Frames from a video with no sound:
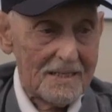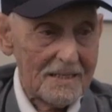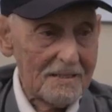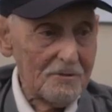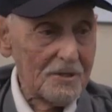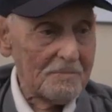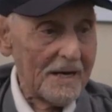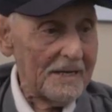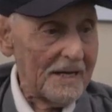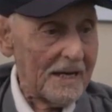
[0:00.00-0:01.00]
you know, lose
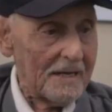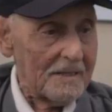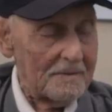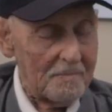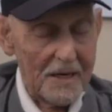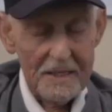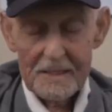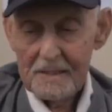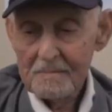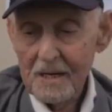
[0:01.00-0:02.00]
my air my
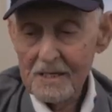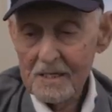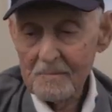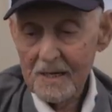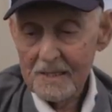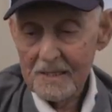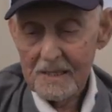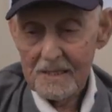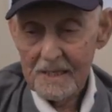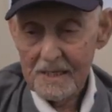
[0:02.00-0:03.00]
my my
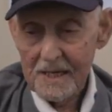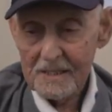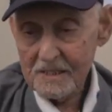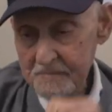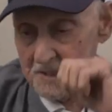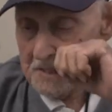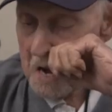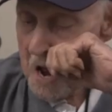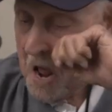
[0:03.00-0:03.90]
any airspeed